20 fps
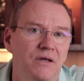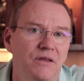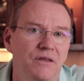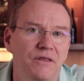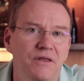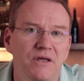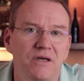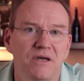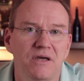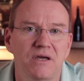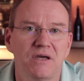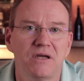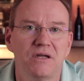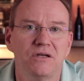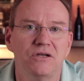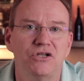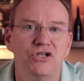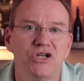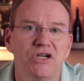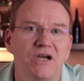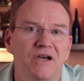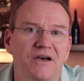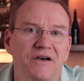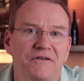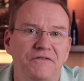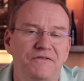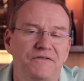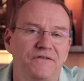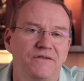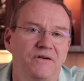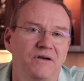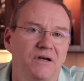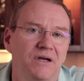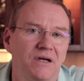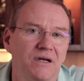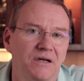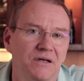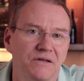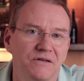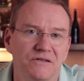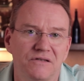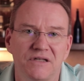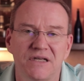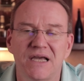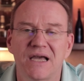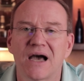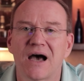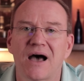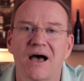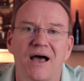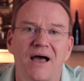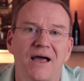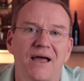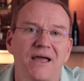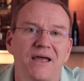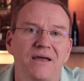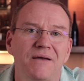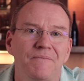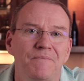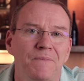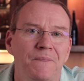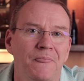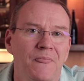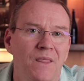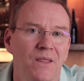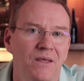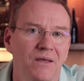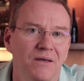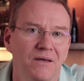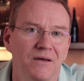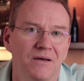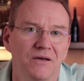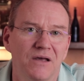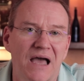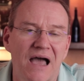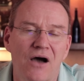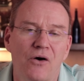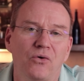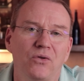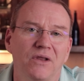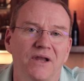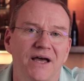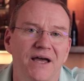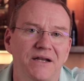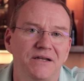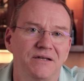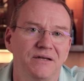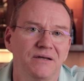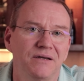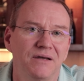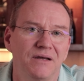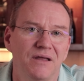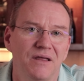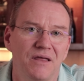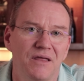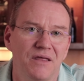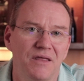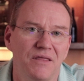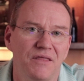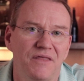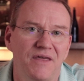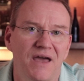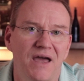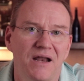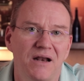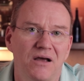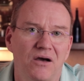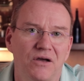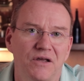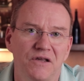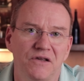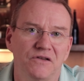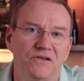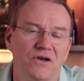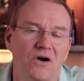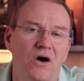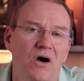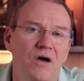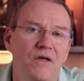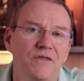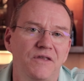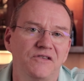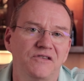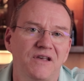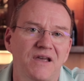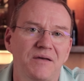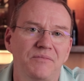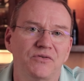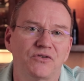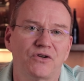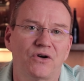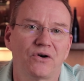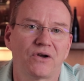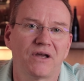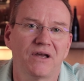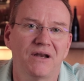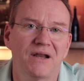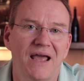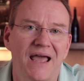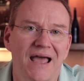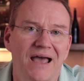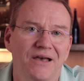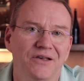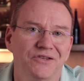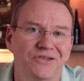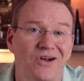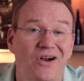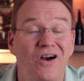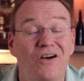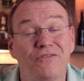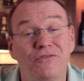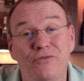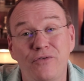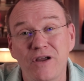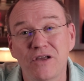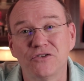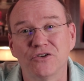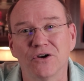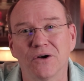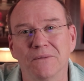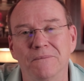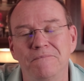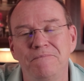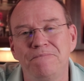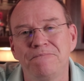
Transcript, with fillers: the GFCI outlet that is on the same circuit as our freezer.